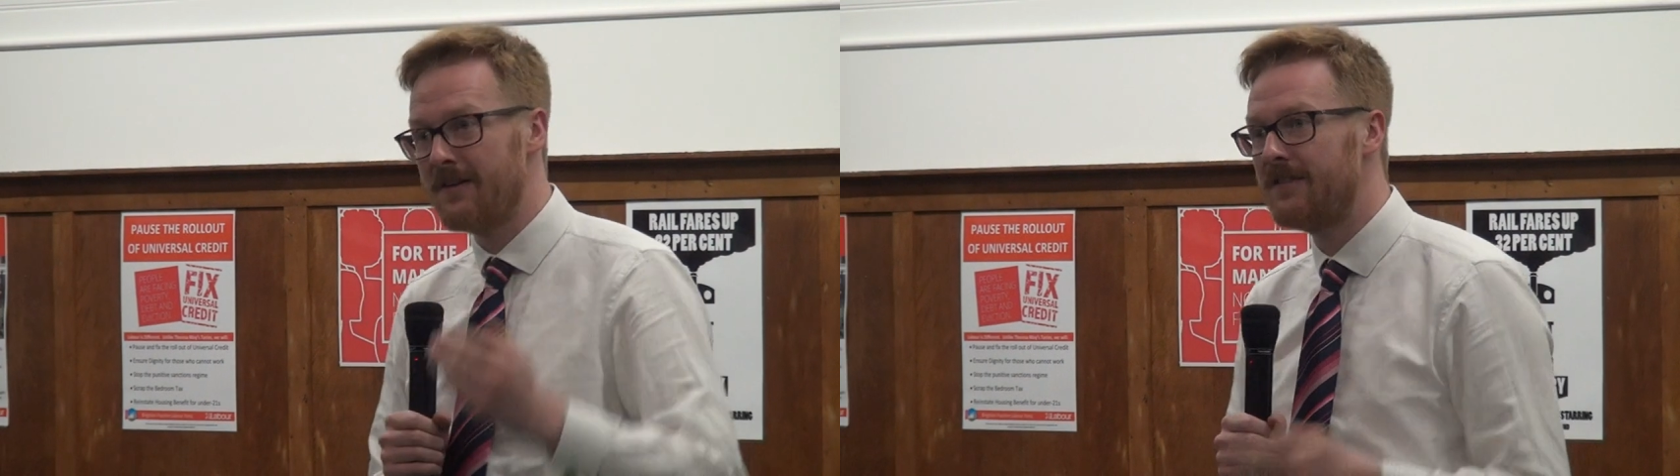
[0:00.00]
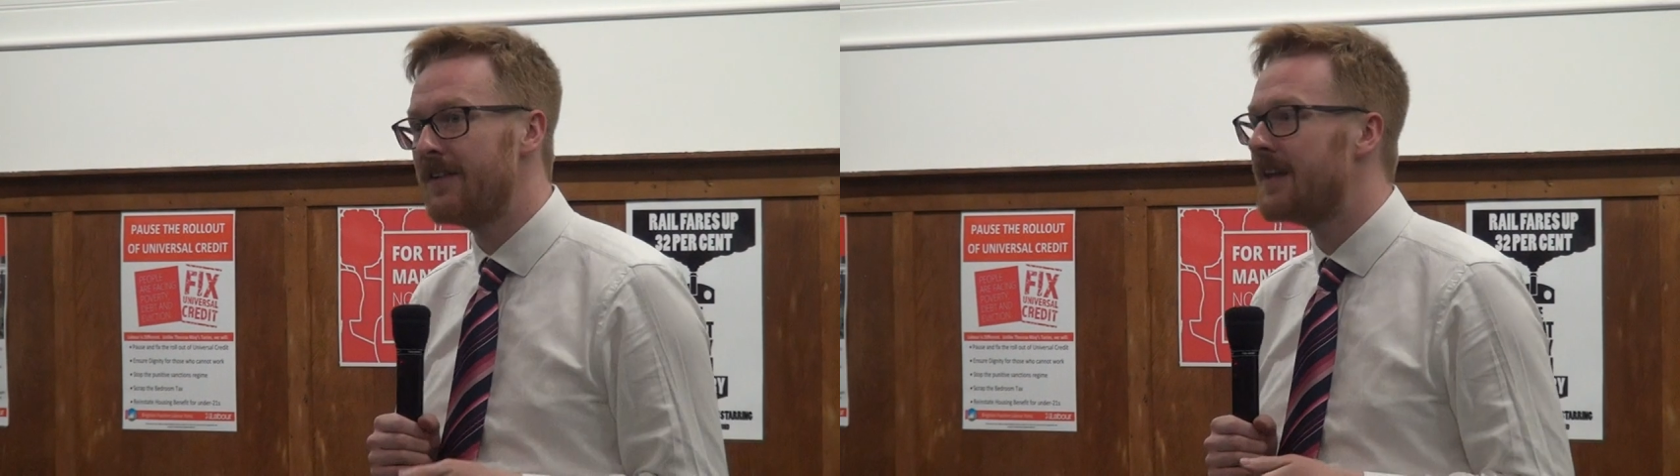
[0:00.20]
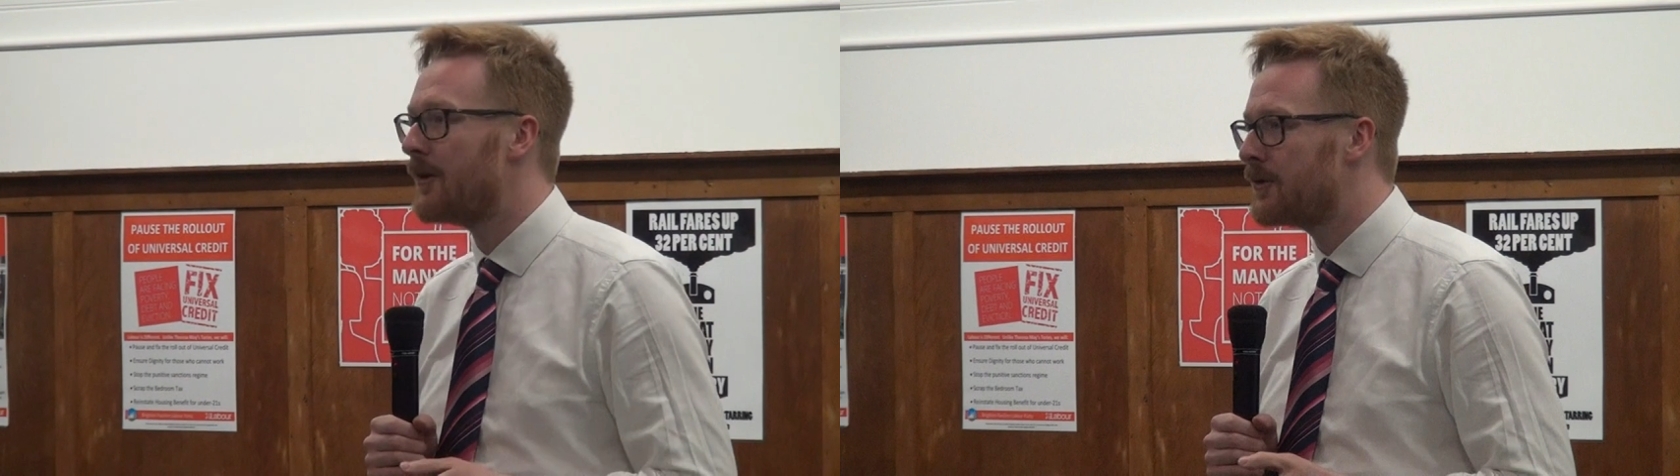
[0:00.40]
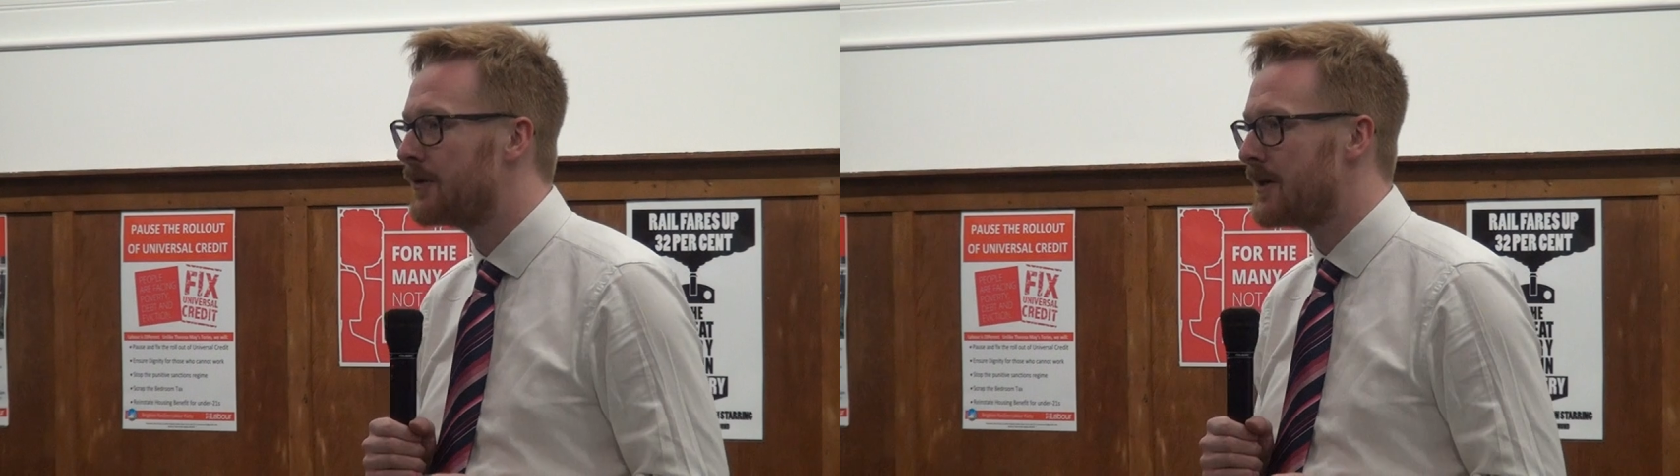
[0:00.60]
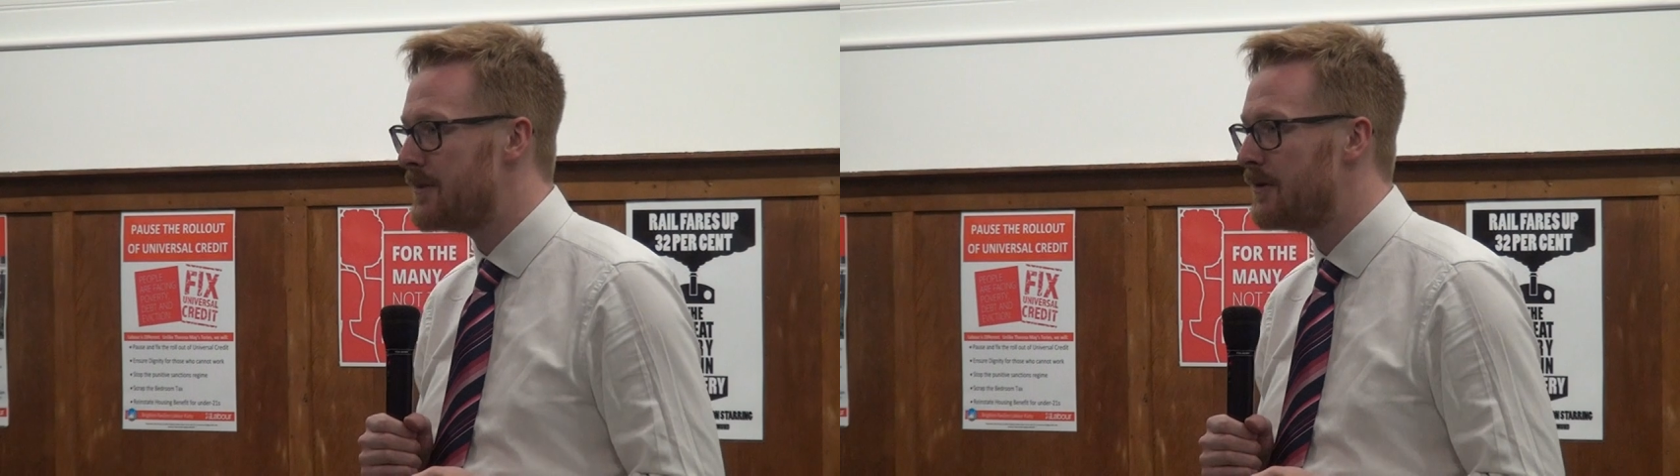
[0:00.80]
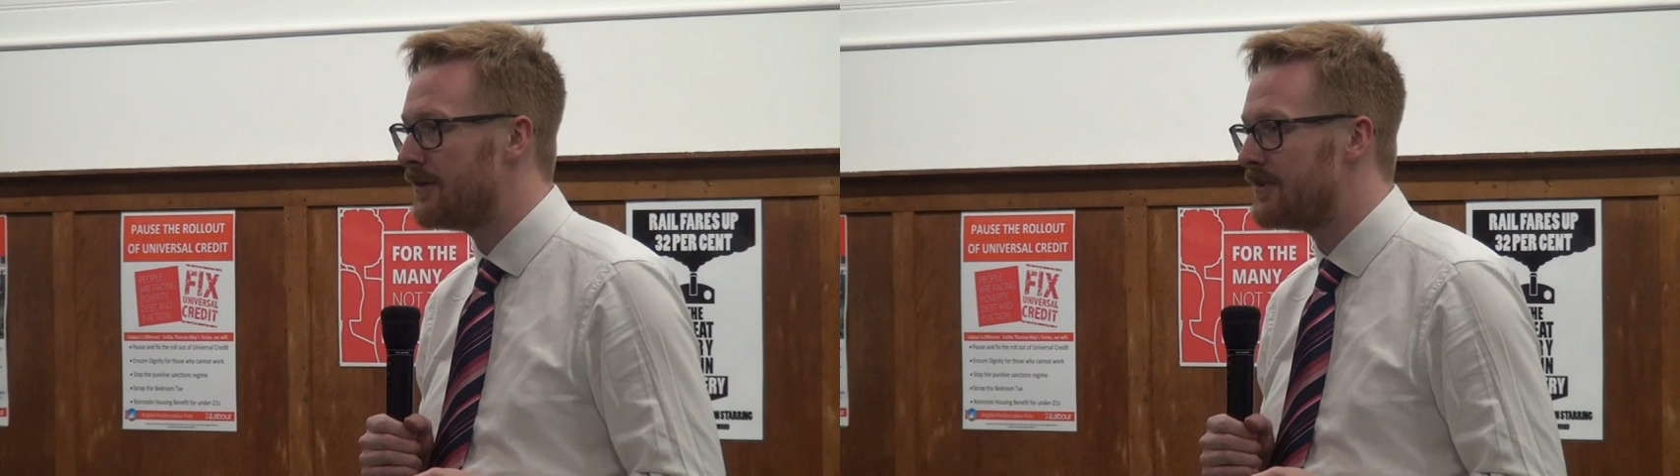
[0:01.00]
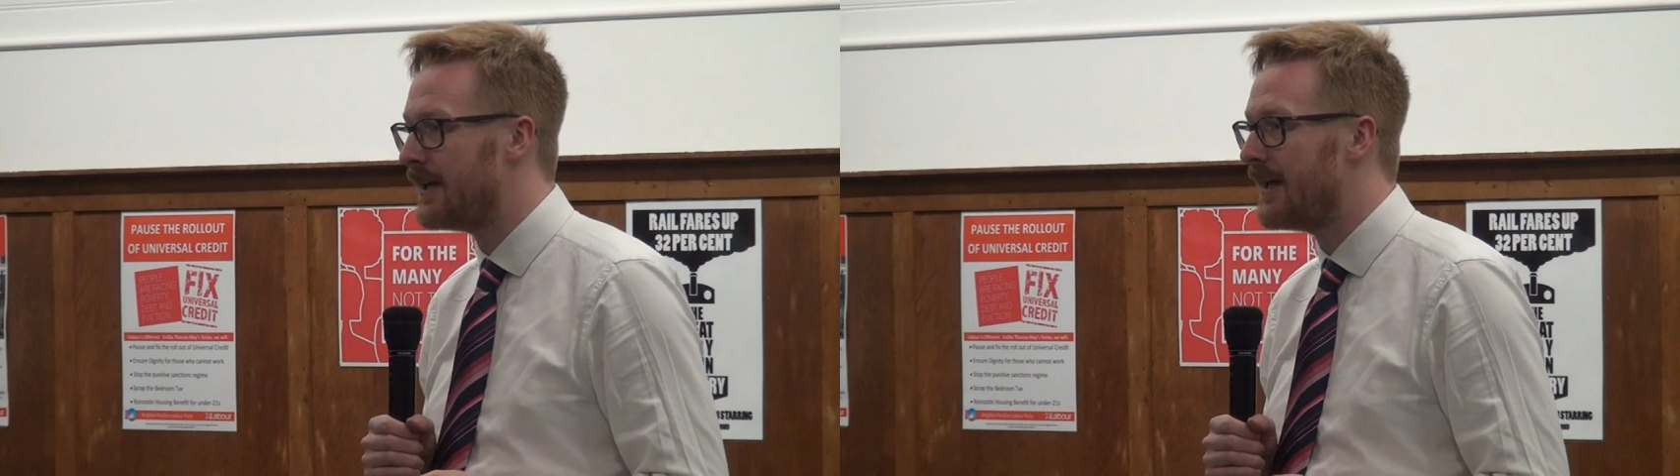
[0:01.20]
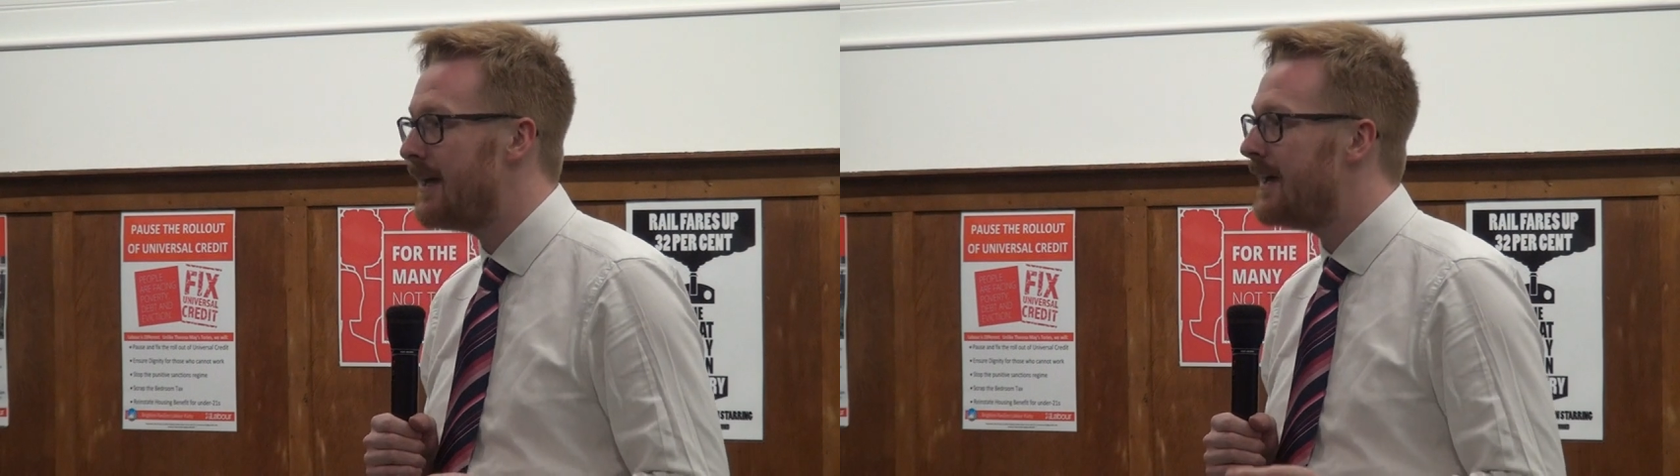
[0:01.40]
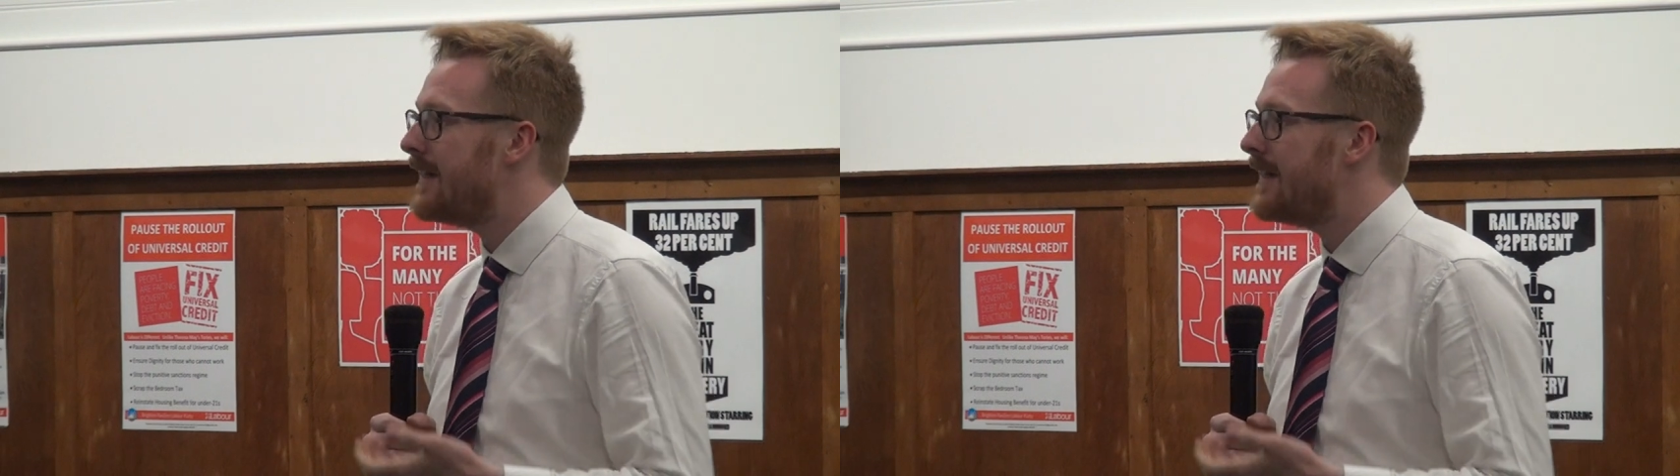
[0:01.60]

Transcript: for the local community,